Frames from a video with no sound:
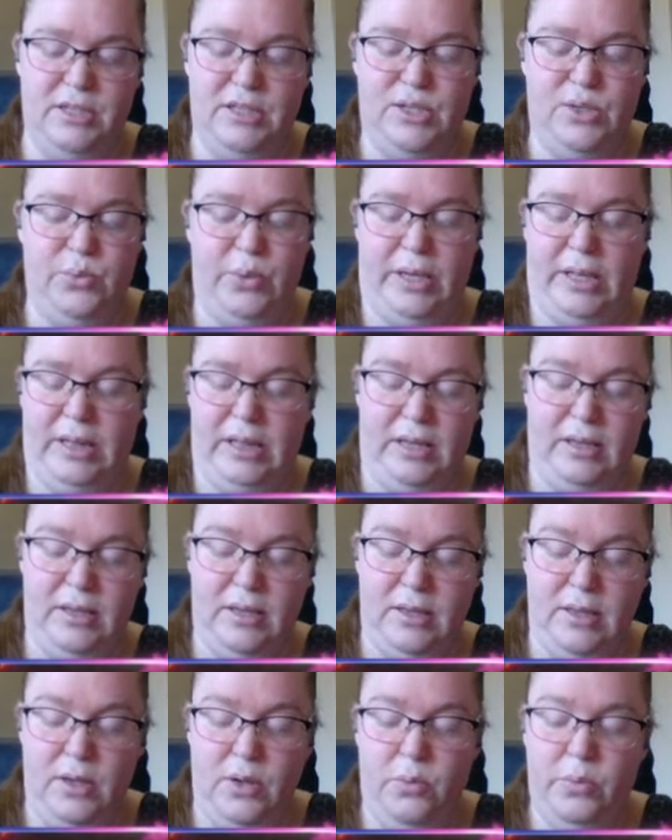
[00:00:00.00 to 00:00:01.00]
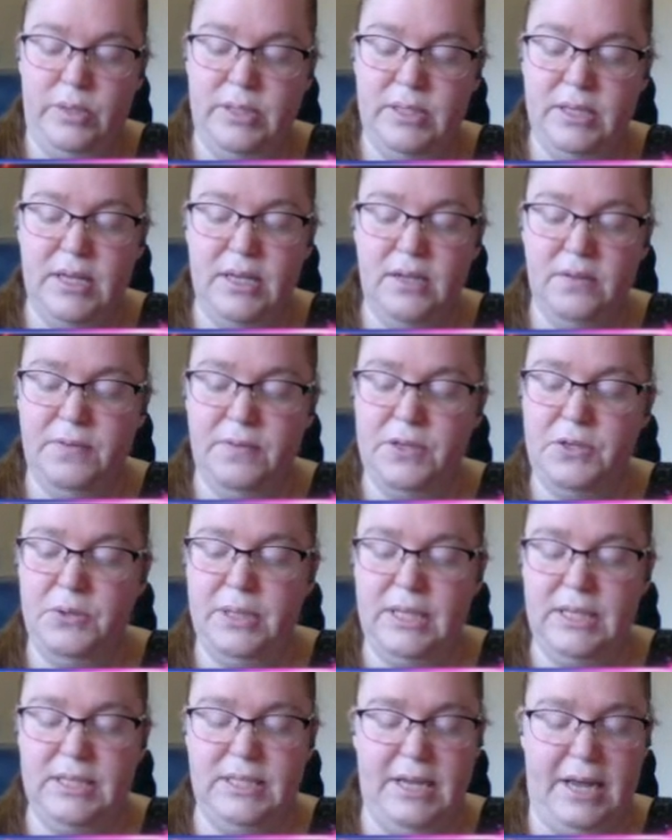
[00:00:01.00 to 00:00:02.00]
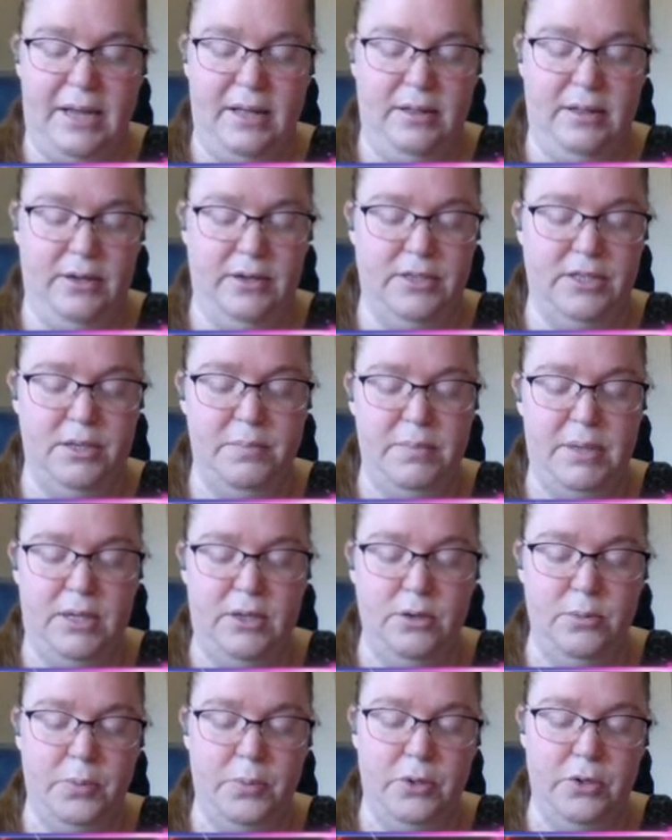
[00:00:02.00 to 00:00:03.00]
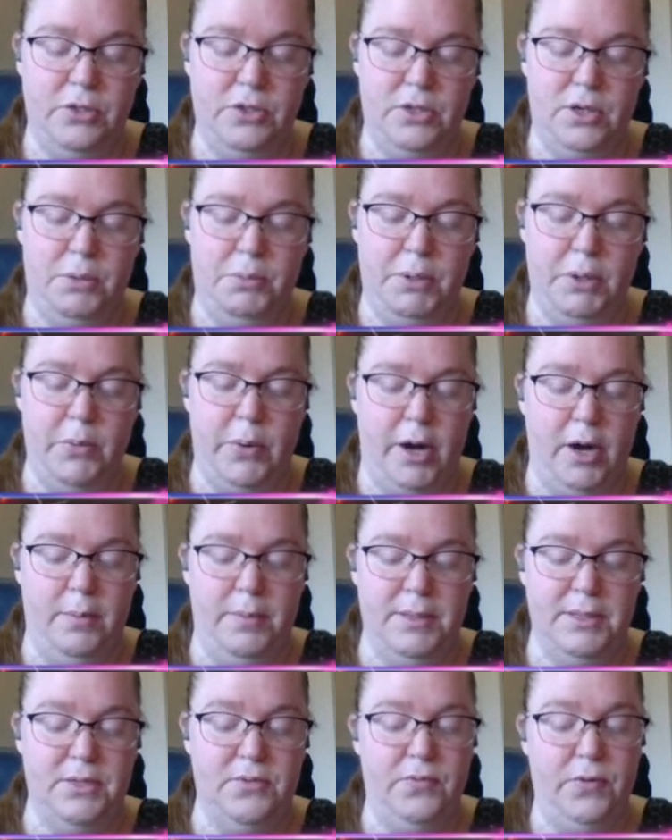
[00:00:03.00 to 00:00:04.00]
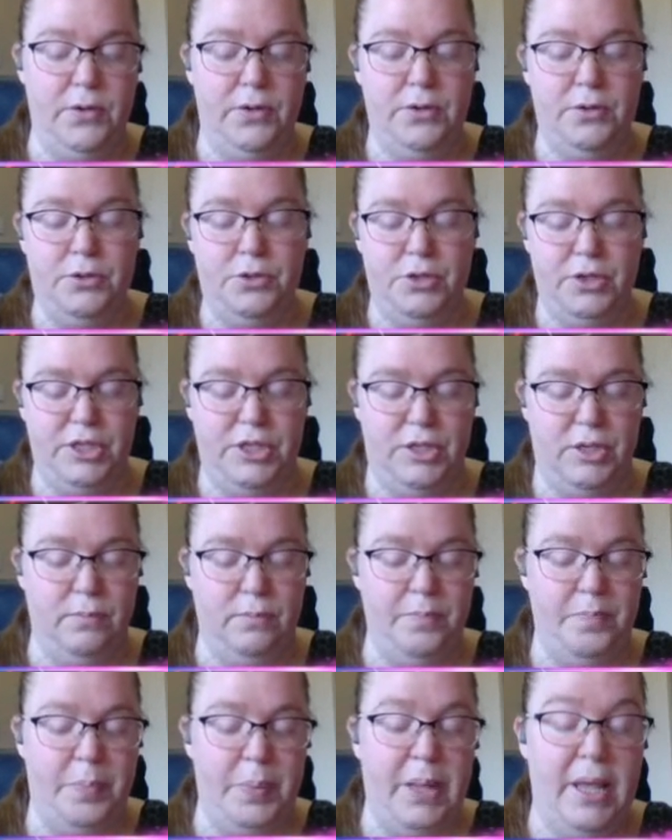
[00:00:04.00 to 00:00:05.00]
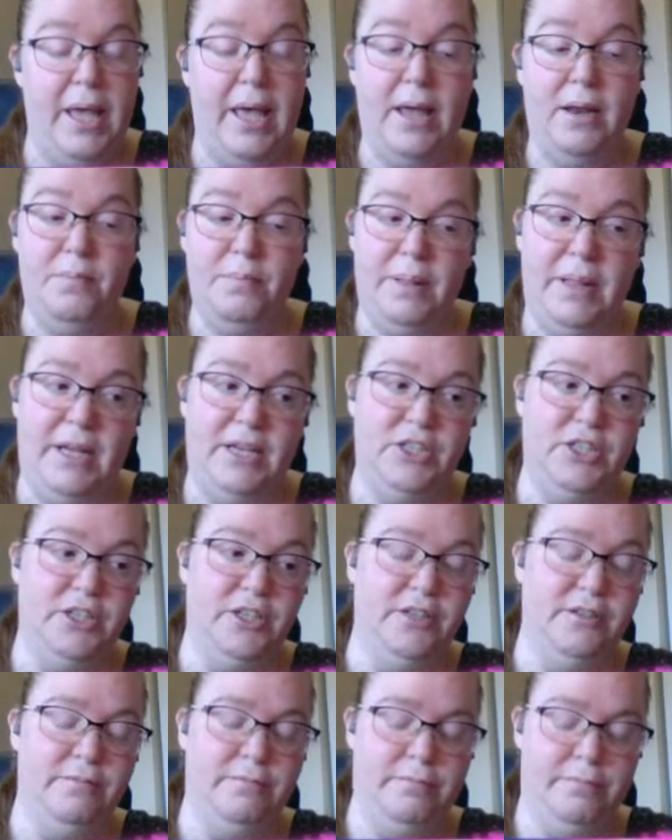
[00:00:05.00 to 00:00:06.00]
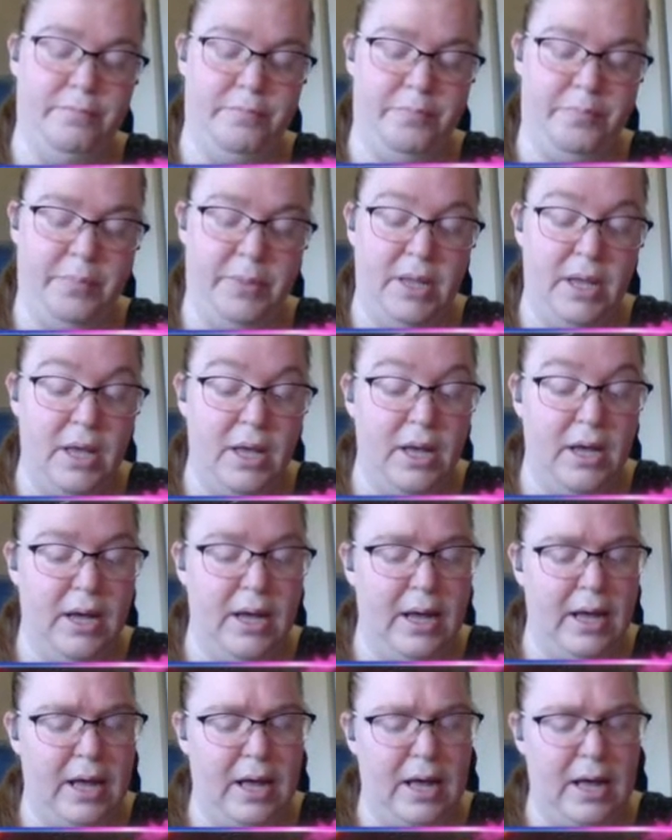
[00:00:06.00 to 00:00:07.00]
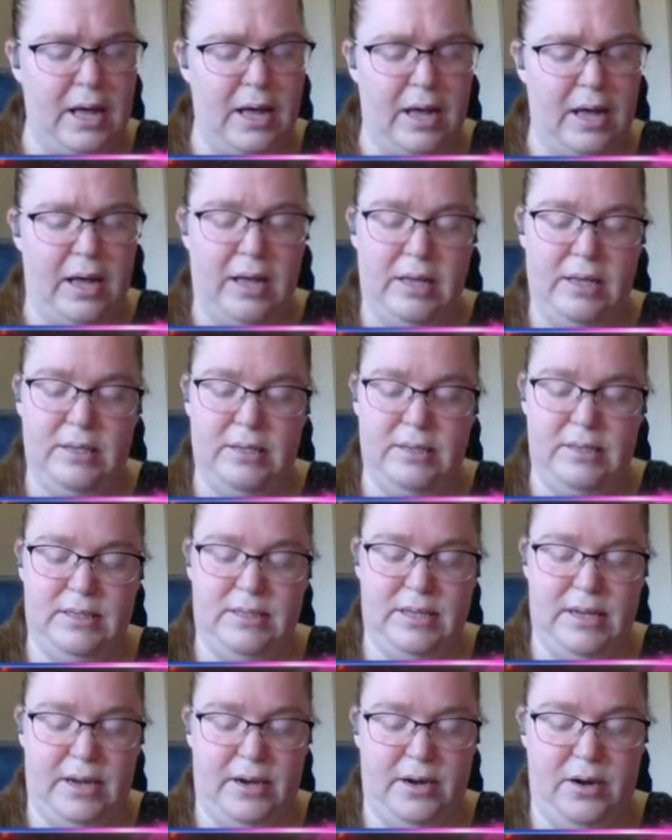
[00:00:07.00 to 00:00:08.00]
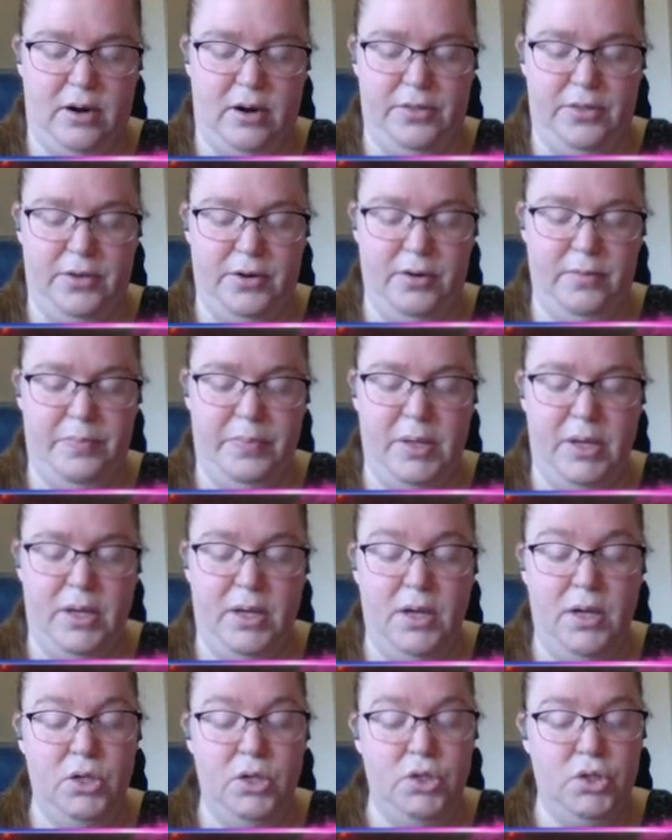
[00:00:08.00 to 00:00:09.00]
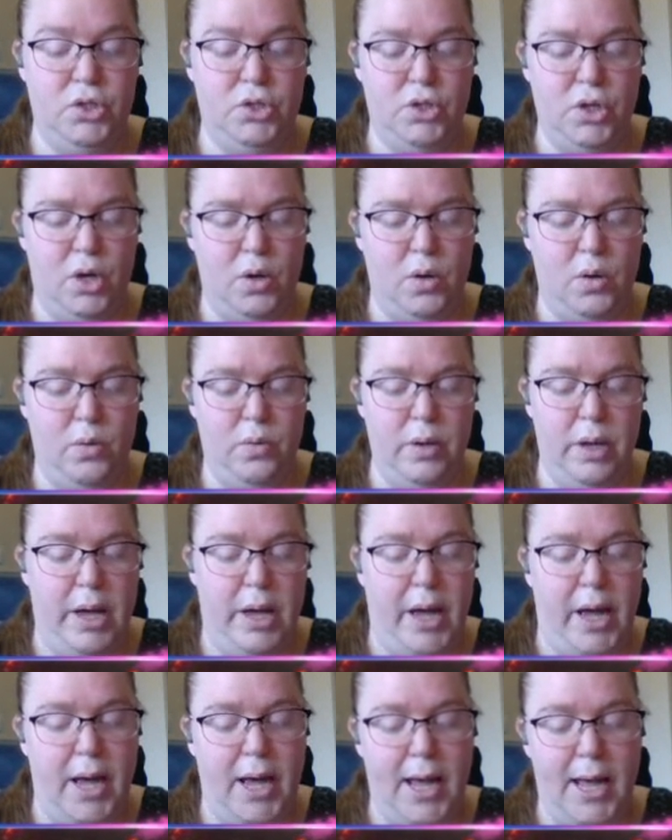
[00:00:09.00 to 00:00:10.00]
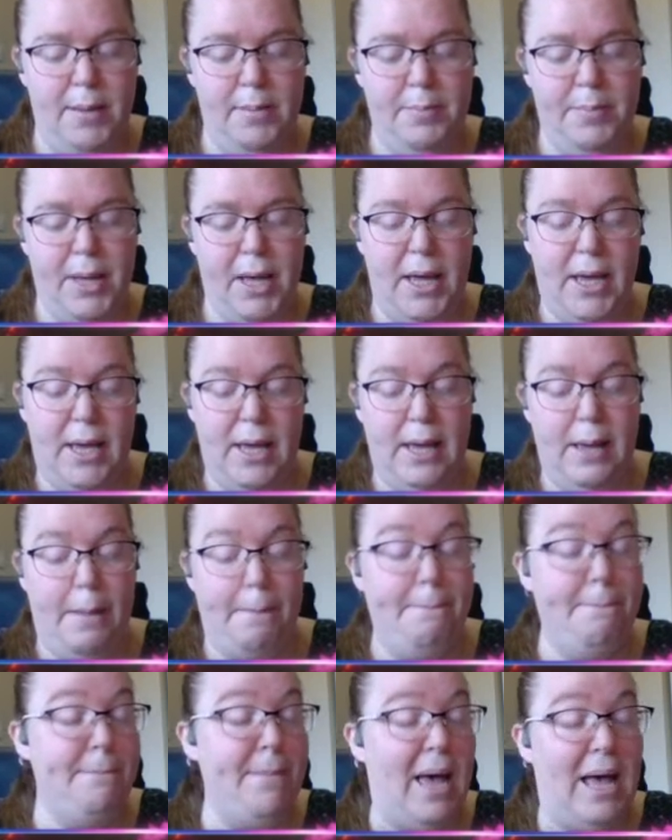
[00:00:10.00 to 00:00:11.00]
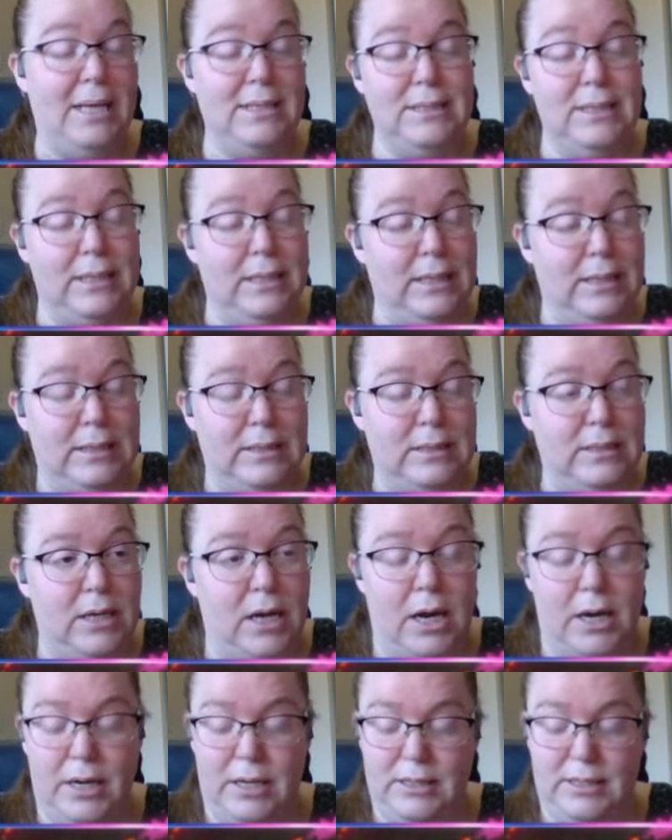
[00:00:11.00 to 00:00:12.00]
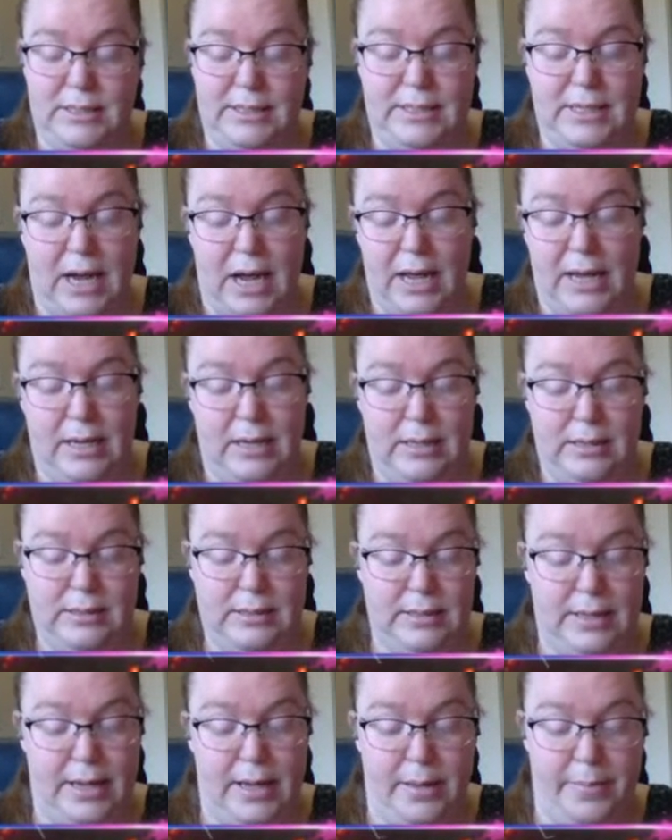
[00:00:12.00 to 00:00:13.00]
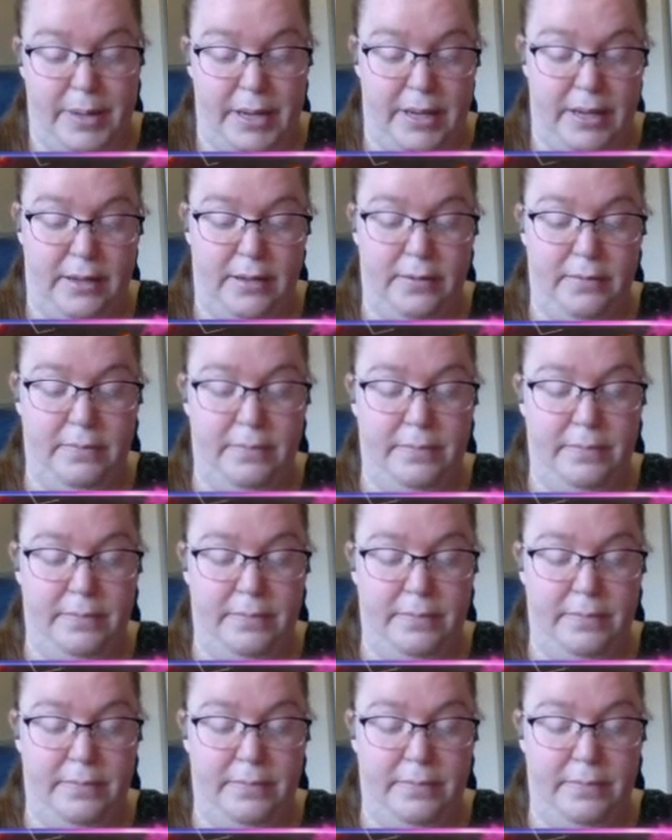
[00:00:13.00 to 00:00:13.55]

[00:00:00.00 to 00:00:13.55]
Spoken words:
sweetly, "was individually tailored to meet your personal requirements for nutrition and pleasure." "Ah," said Arthur, "so I'm a masochist on a diet, am I?"